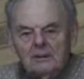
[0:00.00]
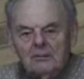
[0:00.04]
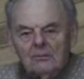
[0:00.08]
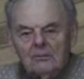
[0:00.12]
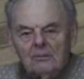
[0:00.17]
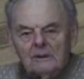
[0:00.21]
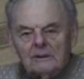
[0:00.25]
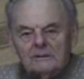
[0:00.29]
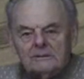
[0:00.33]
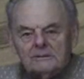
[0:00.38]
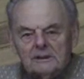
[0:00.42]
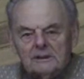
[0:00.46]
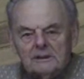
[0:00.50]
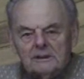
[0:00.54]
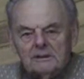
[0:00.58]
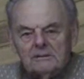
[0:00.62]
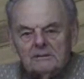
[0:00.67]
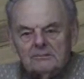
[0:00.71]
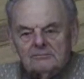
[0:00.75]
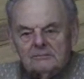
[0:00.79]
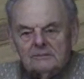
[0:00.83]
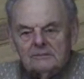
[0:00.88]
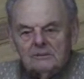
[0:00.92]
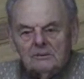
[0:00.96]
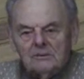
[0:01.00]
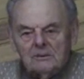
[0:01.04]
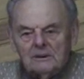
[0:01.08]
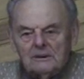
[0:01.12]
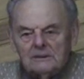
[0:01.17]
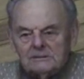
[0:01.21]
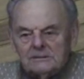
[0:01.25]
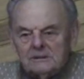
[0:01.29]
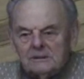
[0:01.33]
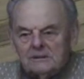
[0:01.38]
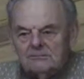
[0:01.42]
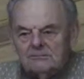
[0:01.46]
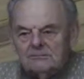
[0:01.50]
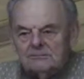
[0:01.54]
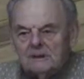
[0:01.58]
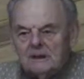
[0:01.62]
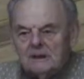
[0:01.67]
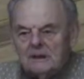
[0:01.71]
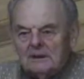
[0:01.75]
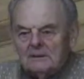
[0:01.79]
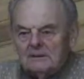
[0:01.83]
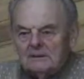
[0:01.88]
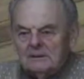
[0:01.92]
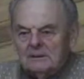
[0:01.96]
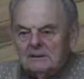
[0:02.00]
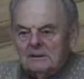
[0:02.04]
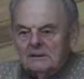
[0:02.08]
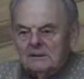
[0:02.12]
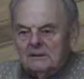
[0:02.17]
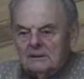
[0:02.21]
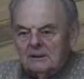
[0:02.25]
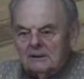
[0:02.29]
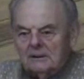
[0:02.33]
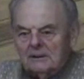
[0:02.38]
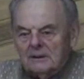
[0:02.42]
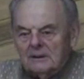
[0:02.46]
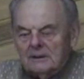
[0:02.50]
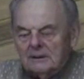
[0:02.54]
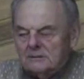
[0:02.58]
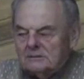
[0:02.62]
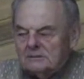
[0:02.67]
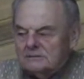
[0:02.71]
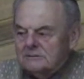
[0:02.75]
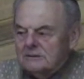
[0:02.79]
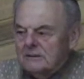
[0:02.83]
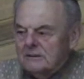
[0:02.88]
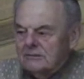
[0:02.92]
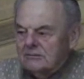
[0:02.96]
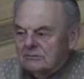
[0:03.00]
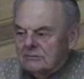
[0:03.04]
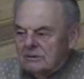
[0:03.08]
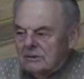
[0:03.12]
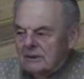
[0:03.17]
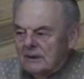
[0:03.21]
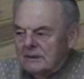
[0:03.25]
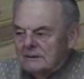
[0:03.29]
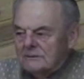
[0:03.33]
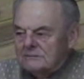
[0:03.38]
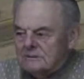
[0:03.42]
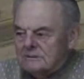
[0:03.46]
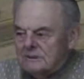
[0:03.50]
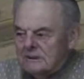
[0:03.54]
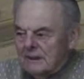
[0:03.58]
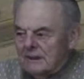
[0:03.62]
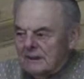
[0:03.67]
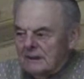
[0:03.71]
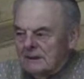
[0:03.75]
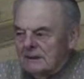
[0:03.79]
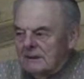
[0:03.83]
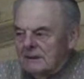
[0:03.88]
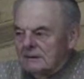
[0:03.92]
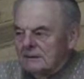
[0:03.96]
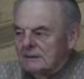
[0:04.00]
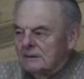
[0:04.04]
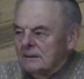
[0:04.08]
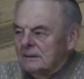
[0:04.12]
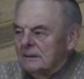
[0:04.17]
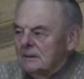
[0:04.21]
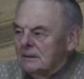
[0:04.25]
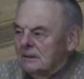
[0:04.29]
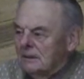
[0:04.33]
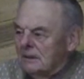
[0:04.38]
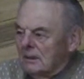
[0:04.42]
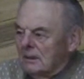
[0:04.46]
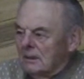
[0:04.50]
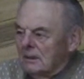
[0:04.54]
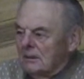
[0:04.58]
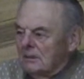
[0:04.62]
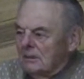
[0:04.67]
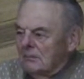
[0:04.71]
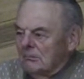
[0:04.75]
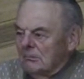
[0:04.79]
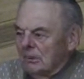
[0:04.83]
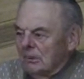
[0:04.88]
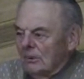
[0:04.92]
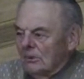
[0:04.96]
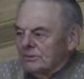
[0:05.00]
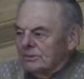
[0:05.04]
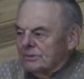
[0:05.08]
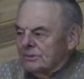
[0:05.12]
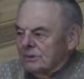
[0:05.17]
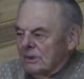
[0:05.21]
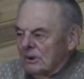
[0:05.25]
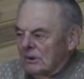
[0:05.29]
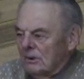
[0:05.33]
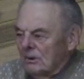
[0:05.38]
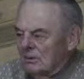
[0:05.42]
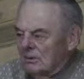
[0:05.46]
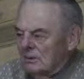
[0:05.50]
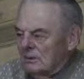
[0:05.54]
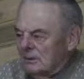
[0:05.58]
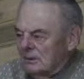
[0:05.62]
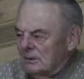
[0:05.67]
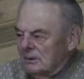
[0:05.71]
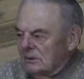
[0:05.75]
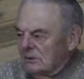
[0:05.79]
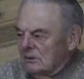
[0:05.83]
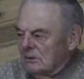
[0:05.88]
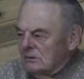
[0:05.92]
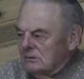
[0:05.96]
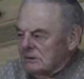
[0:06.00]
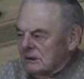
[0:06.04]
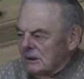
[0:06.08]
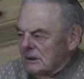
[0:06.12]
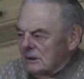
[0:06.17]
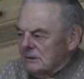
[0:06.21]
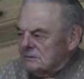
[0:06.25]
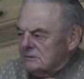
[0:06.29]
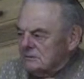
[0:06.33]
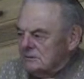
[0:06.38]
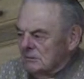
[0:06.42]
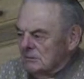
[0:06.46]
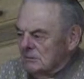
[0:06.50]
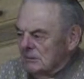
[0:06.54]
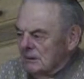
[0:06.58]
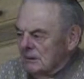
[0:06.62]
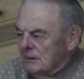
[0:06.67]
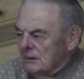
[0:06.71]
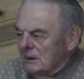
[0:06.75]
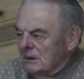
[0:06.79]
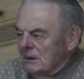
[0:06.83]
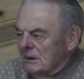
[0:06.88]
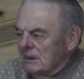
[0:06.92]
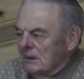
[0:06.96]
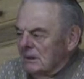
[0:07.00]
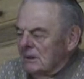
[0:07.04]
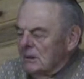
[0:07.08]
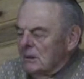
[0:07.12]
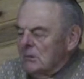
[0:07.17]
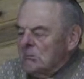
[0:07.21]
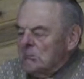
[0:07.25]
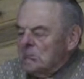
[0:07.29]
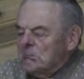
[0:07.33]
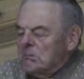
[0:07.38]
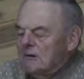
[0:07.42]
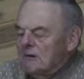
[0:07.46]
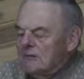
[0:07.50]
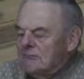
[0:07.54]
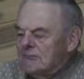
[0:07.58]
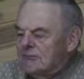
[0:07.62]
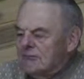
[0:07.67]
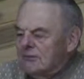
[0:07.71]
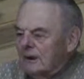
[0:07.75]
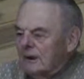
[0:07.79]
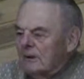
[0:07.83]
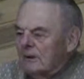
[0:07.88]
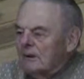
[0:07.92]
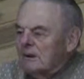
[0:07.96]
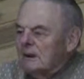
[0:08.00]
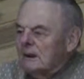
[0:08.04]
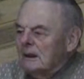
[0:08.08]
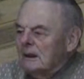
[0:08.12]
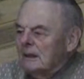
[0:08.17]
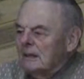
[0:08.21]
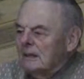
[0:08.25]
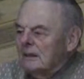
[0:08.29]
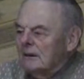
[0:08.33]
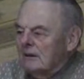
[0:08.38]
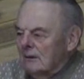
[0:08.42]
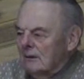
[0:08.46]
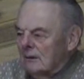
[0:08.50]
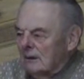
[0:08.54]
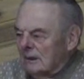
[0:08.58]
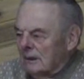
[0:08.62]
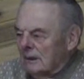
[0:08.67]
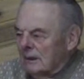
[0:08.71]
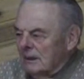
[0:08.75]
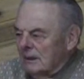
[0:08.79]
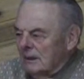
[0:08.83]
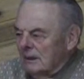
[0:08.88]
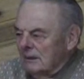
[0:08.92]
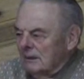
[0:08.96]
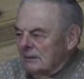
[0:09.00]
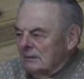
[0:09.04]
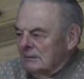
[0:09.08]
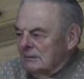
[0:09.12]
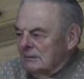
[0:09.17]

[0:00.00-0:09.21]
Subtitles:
And what they've done here is they've translated both the Old and New Testament, but very literally.